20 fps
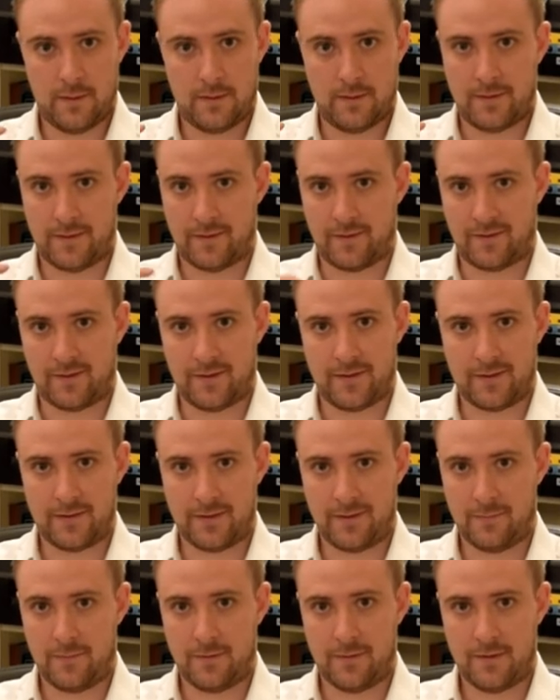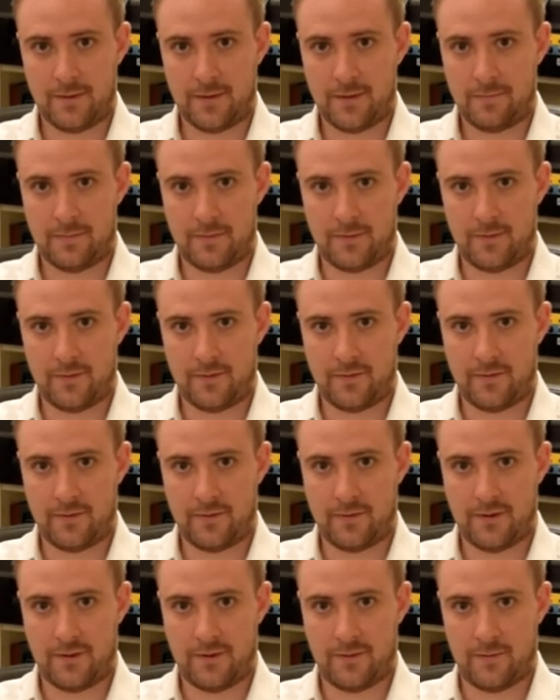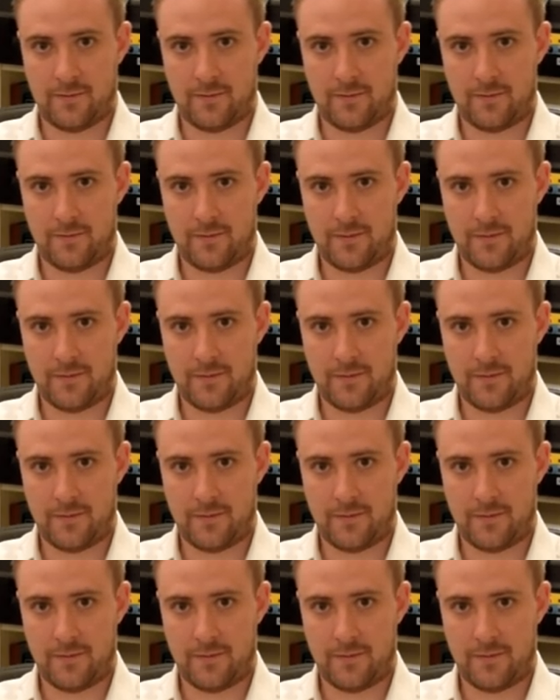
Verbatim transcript: Exactly what happens in North